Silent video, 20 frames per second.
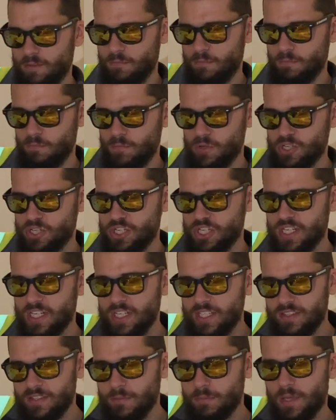
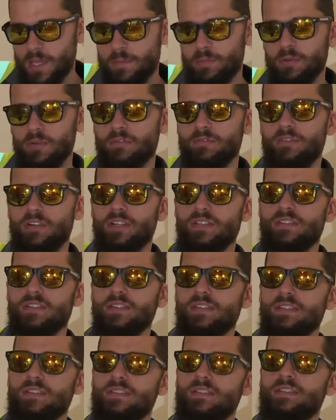Machining the maple
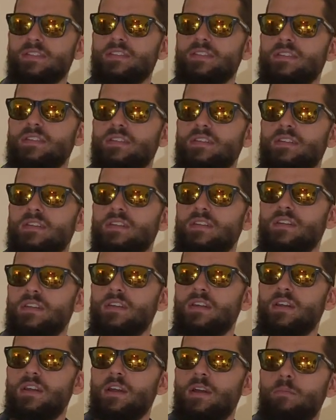versus
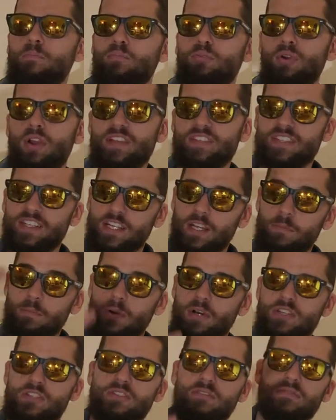pressing a
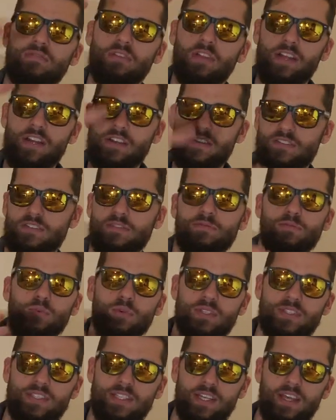bunch of layers of
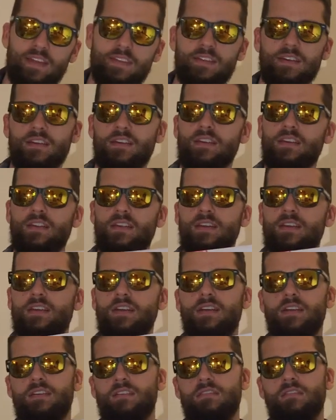wood together,
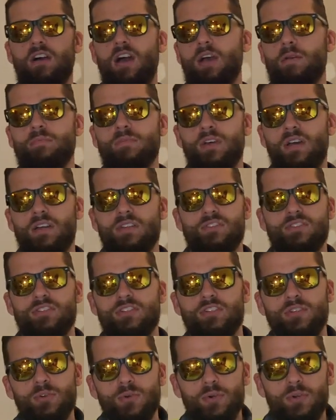I'm not
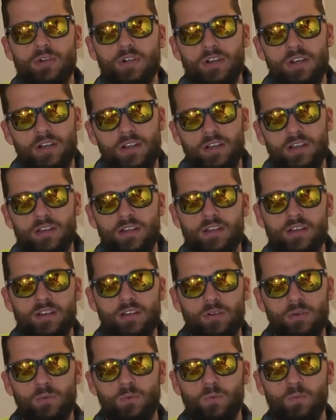sure
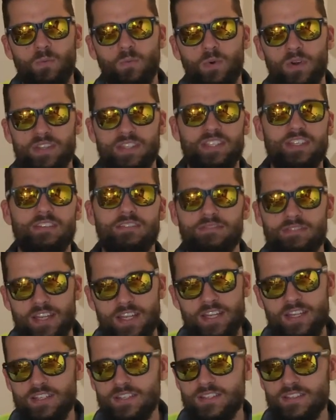what the
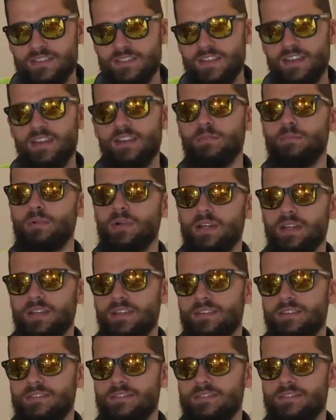advantage is there, but